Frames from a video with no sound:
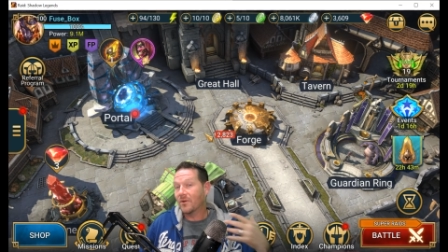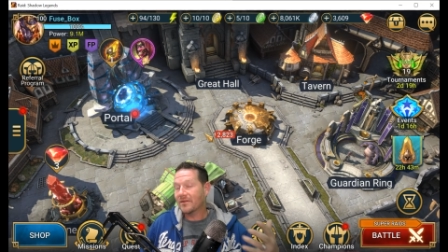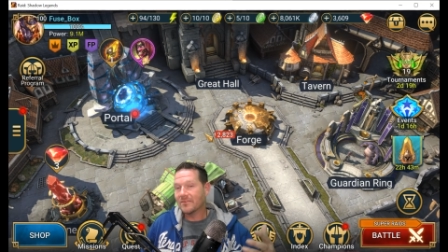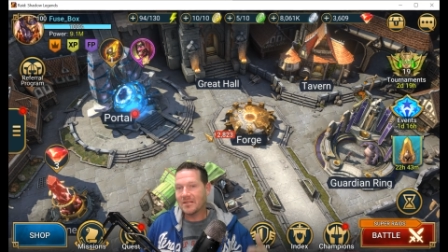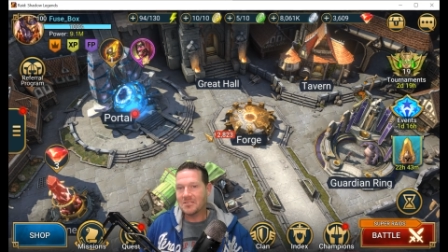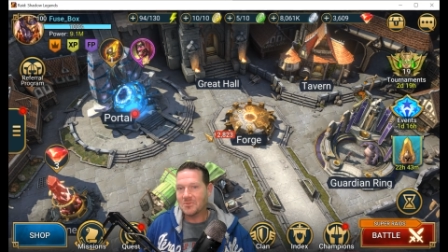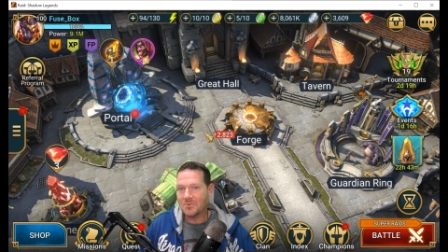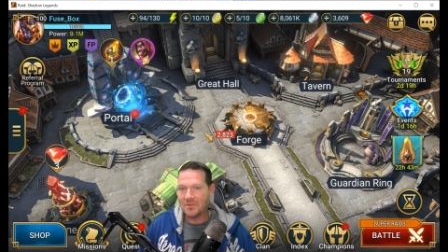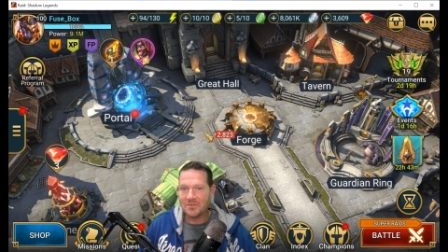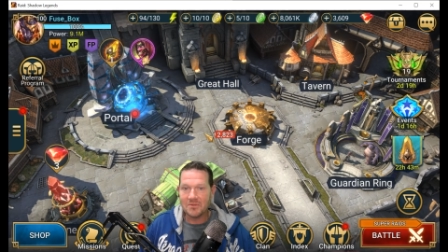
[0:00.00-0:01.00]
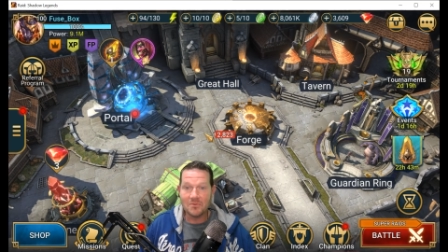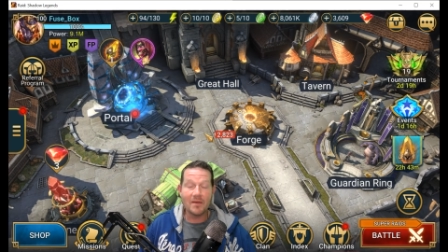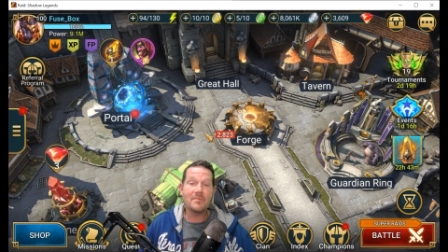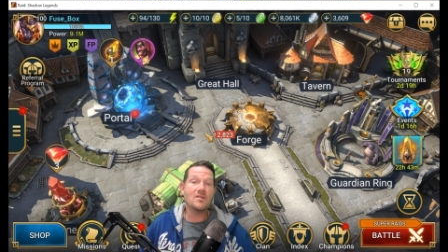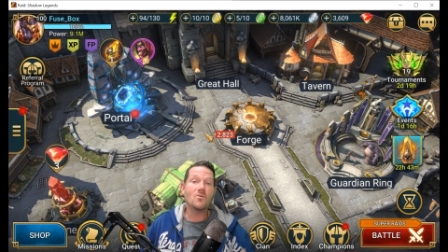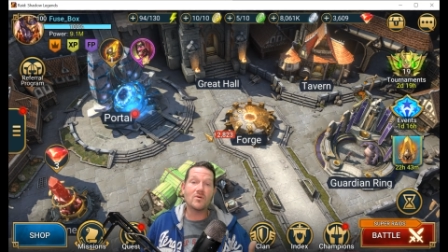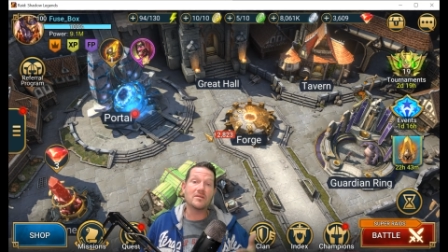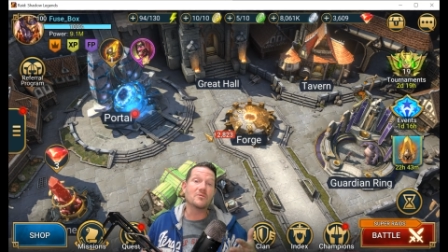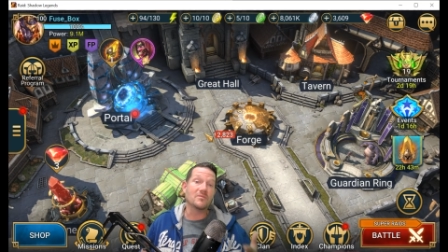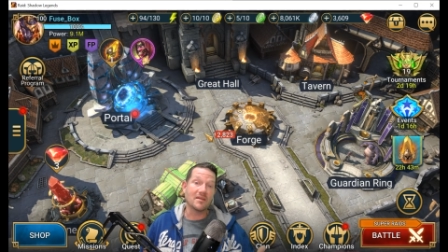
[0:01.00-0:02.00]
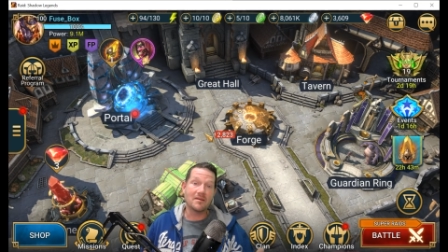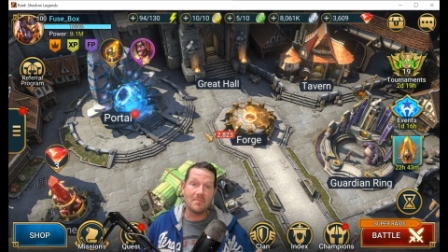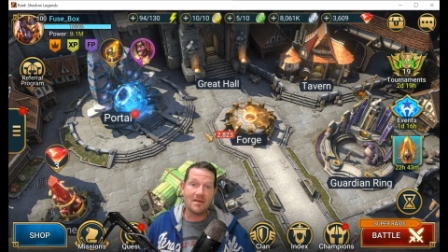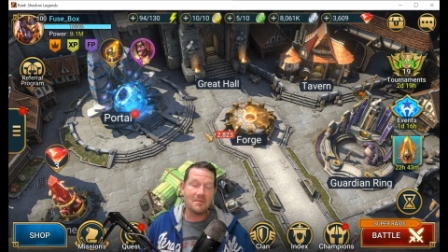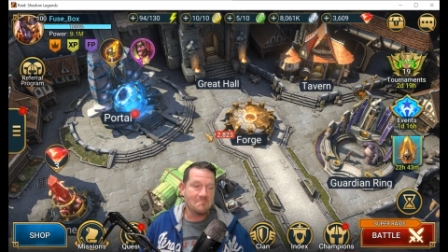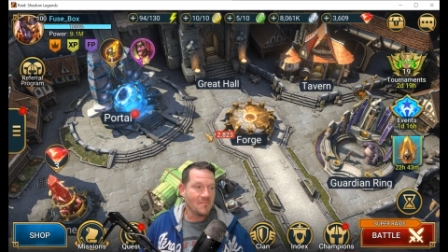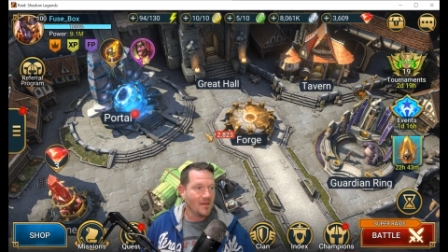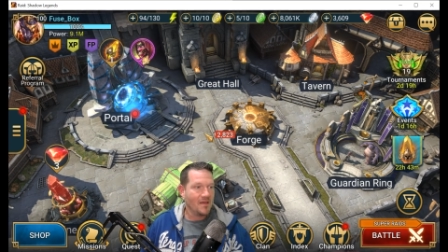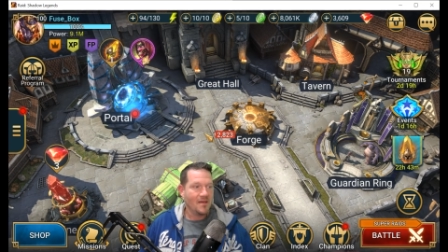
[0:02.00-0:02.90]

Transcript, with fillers: whatever it is you want to do, let me know what you think about him.